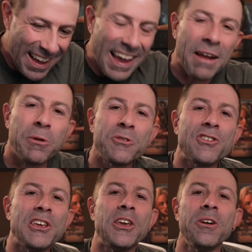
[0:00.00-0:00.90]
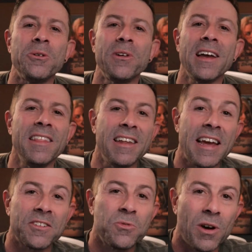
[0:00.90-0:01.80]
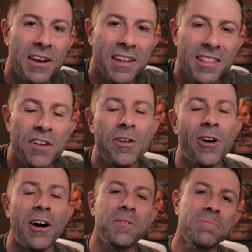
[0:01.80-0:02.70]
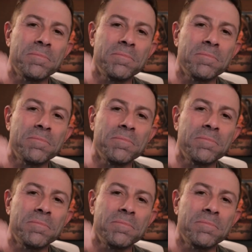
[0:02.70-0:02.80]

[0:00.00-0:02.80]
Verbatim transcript: and we'll see you in the next one. Love you all.